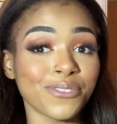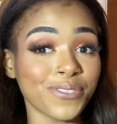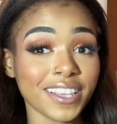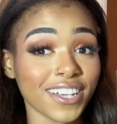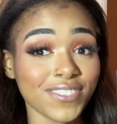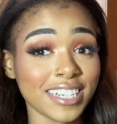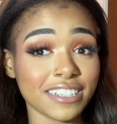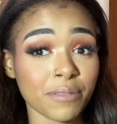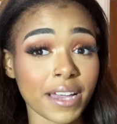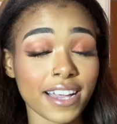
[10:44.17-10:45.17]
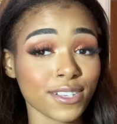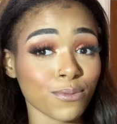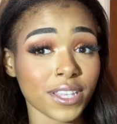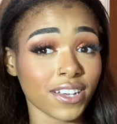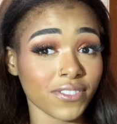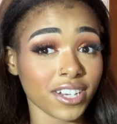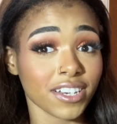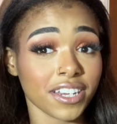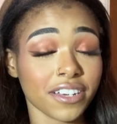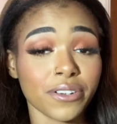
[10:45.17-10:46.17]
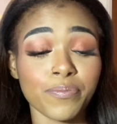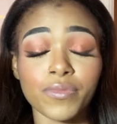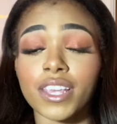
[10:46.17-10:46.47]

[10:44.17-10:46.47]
We love TJMaxx. We love a good deal.